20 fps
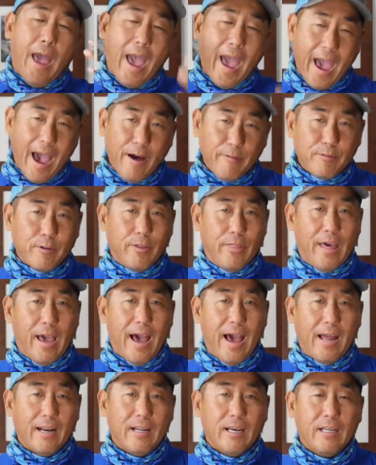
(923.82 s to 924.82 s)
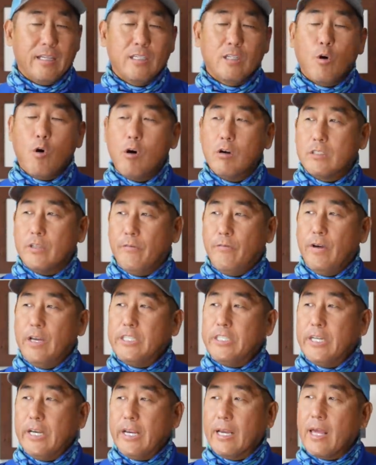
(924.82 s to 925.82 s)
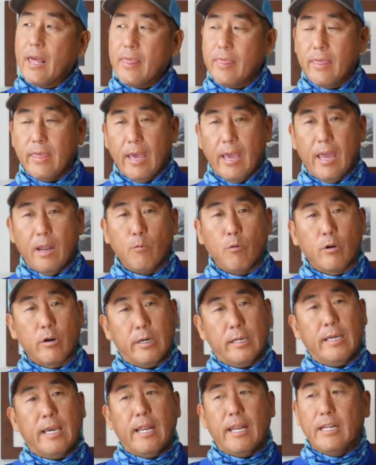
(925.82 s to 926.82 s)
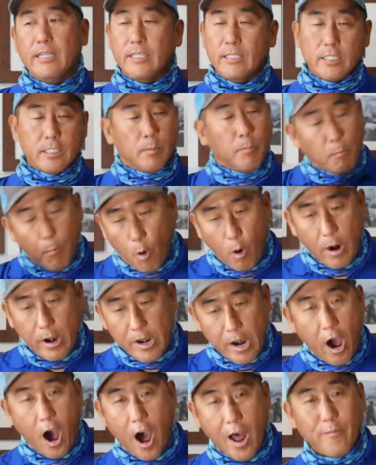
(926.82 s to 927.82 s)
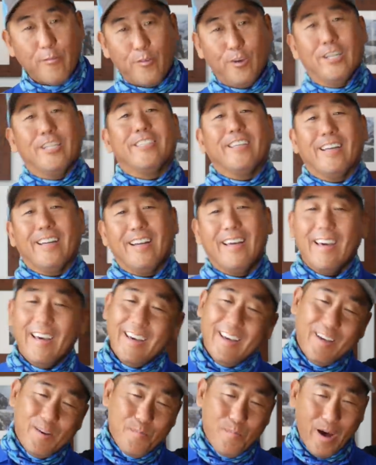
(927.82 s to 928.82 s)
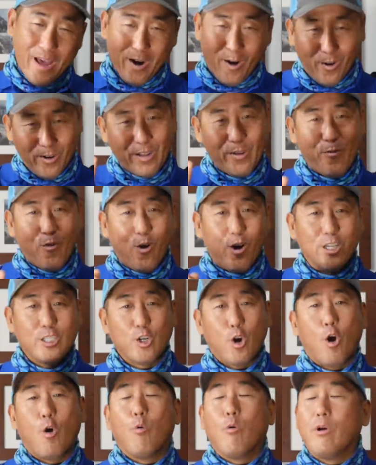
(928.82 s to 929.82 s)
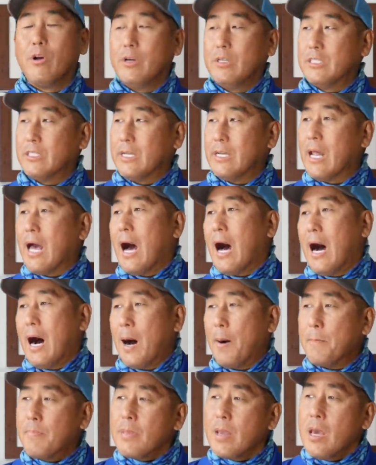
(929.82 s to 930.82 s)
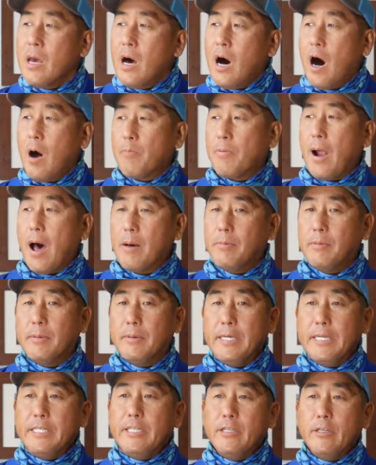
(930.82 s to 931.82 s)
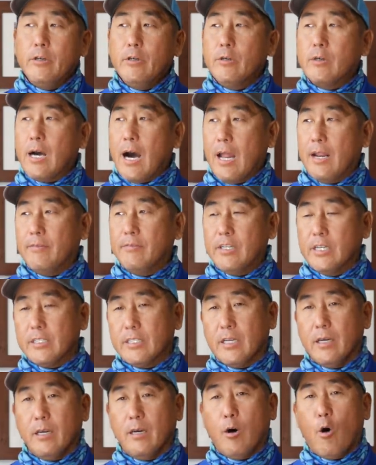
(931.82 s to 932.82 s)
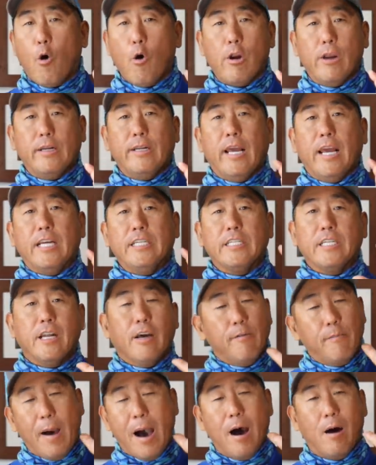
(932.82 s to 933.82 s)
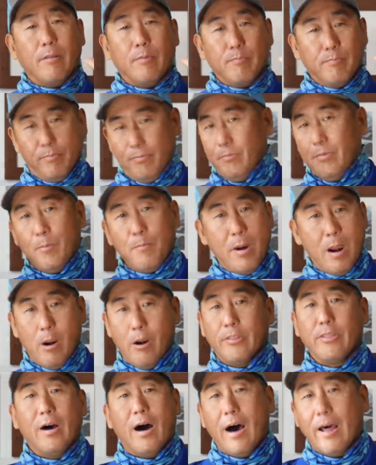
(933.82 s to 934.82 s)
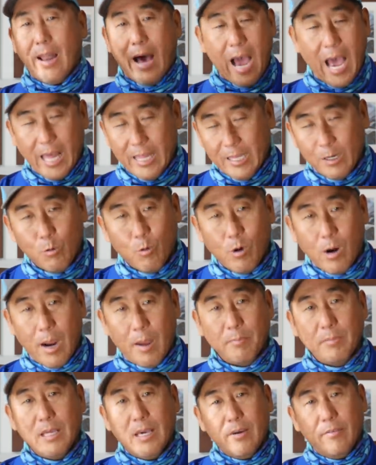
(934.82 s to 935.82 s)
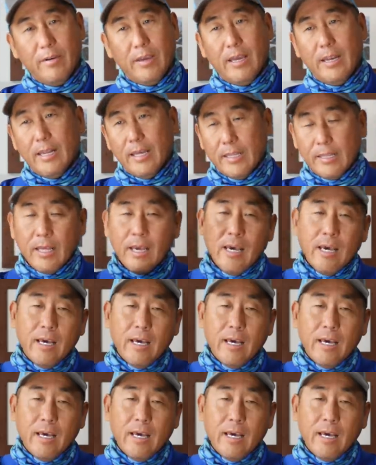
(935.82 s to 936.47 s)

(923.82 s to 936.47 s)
After that, towards the fishing, then we're going to get into some more non-fishing, but only for a short reason. I'll probably do kind of just an orientation about the Marathon Island where I'm living and